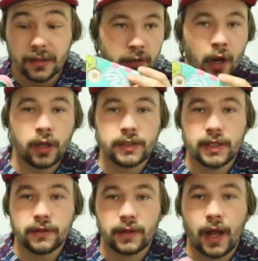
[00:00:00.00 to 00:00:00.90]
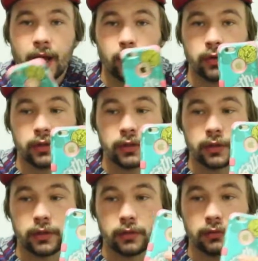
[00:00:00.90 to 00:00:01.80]
Content that I
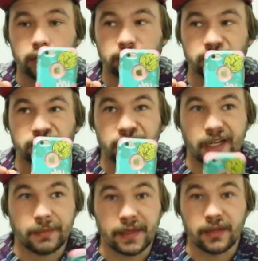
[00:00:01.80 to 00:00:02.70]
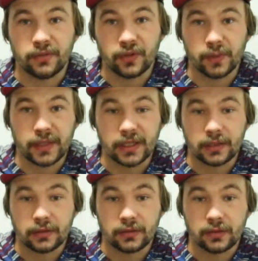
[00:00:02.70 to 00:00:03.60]
would recommend filming,
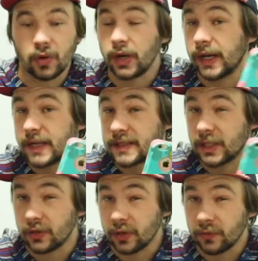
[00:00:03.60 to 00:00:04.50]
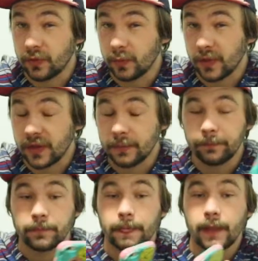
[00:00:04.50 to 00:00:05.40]
or I guess that you could film with it,